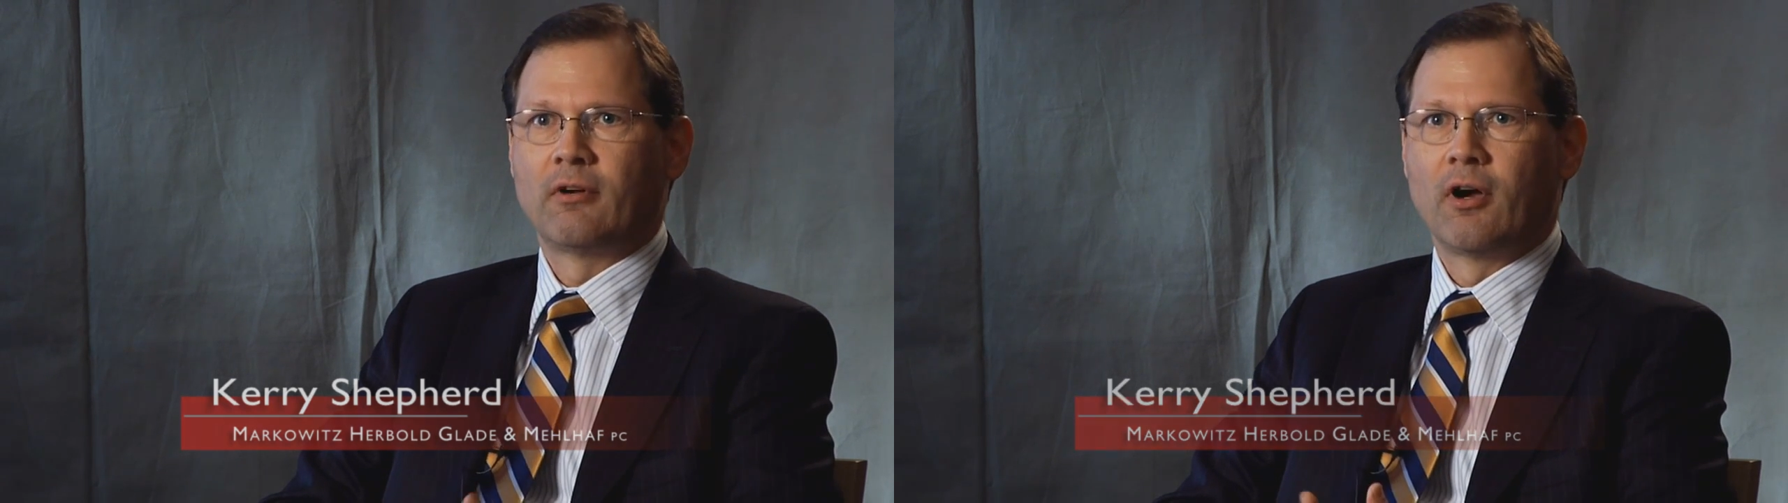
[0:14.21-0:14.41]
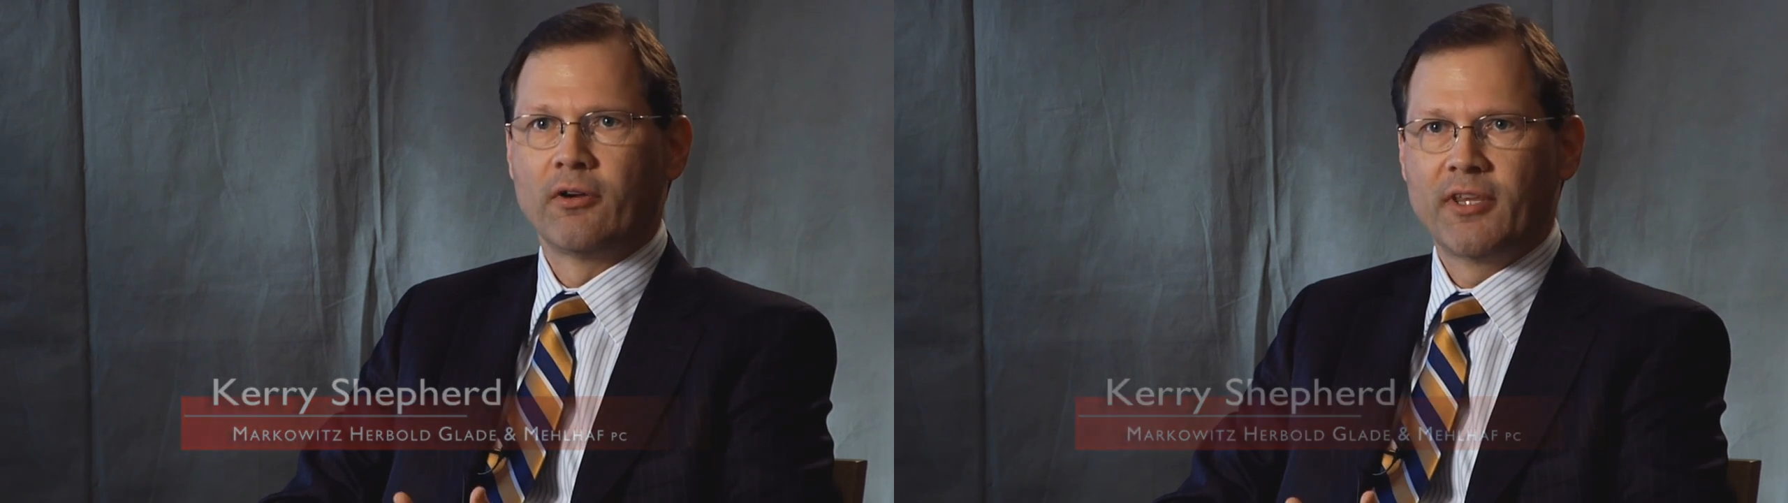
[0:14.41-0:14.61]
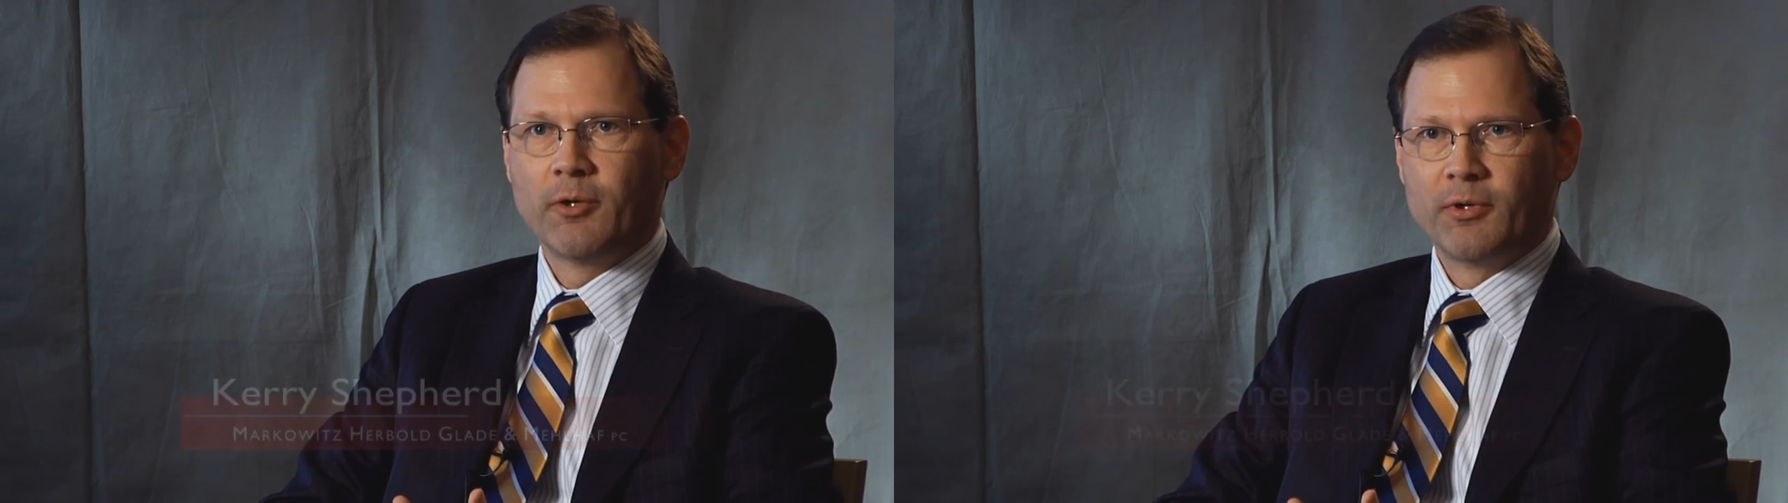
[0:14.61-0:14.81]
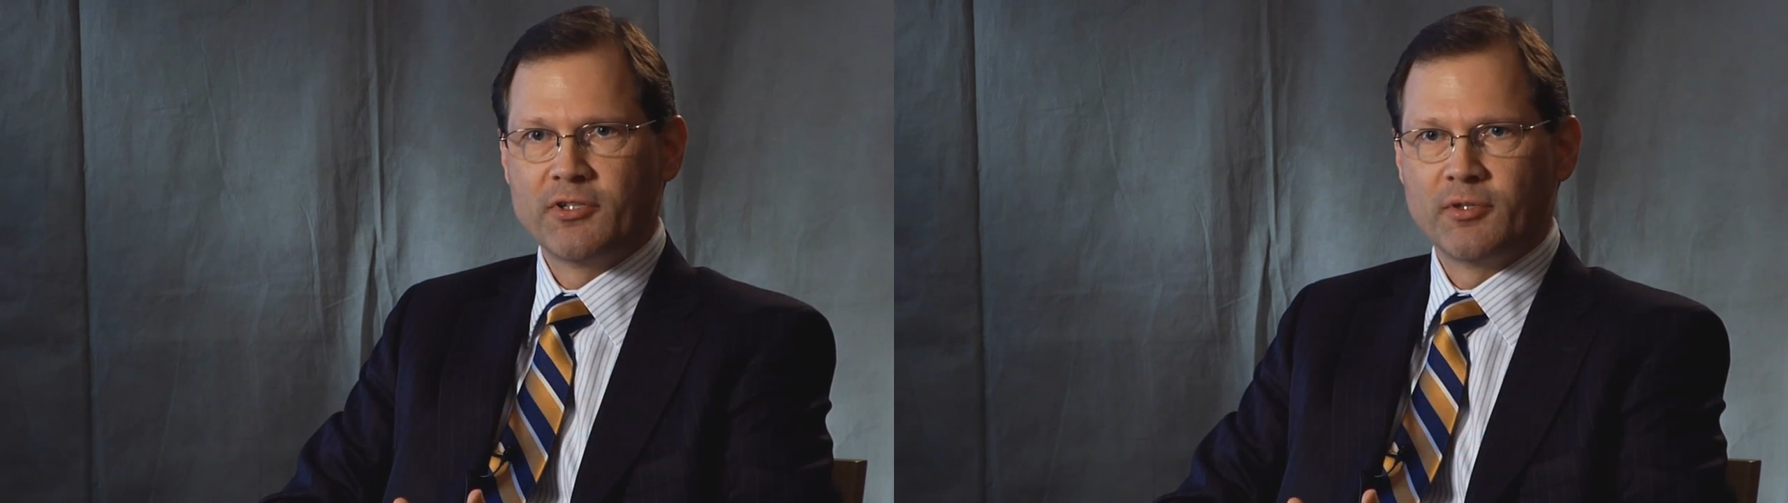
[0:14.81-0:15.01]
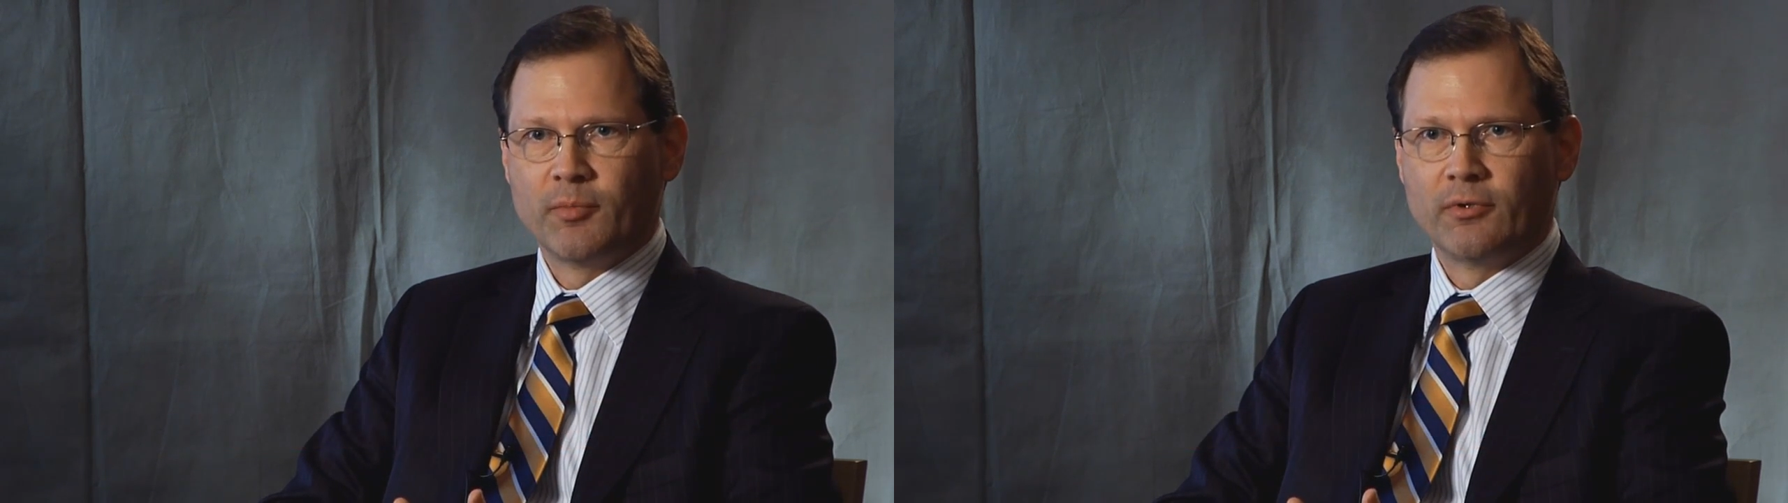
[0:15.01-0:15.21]
Are they
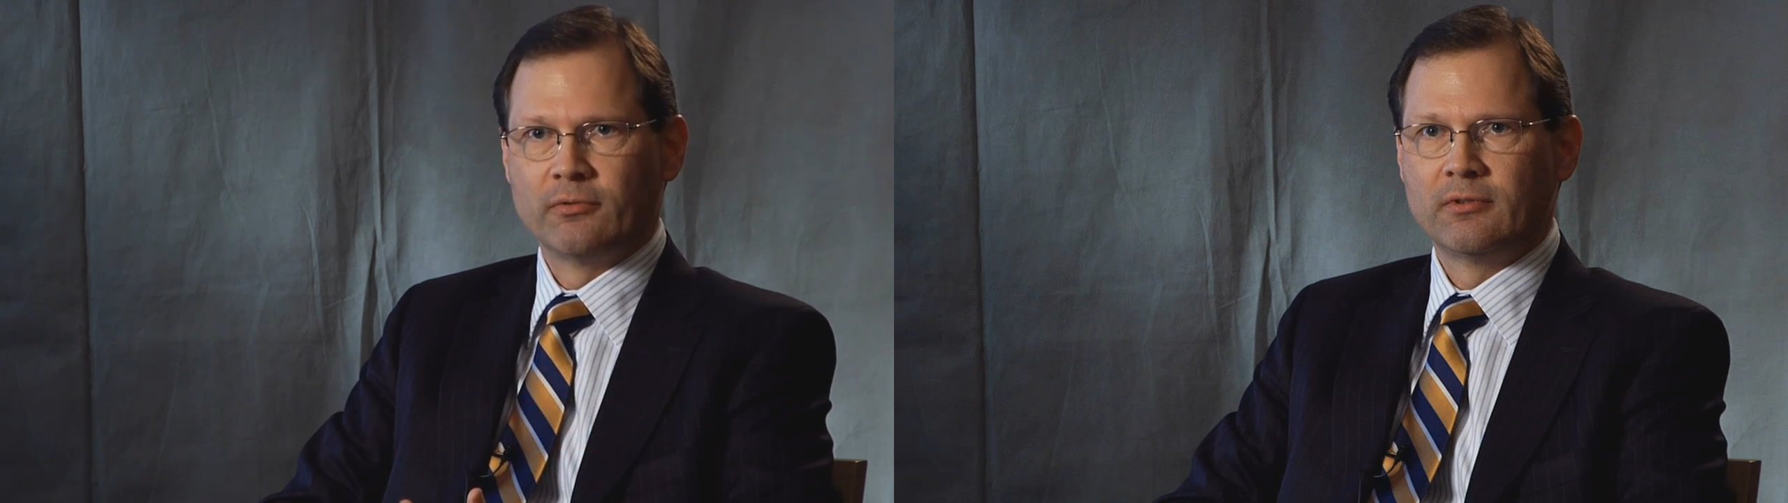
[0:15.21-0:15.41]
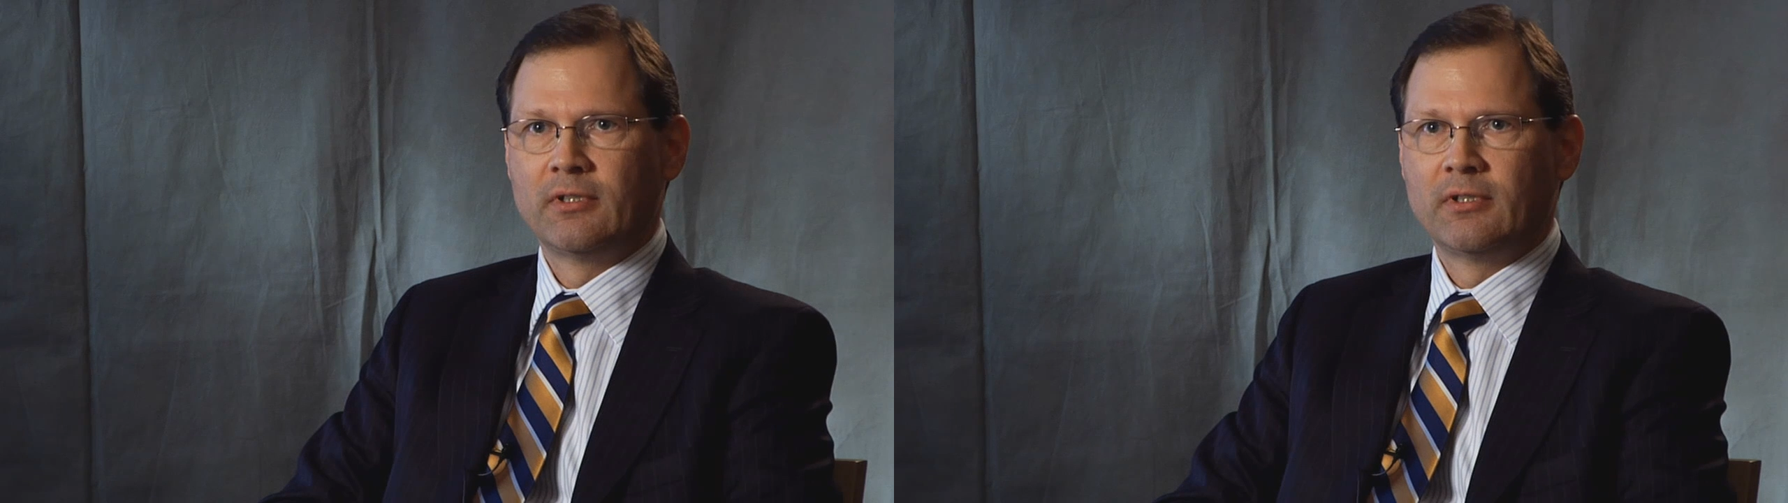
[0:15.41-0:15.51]
reasonable?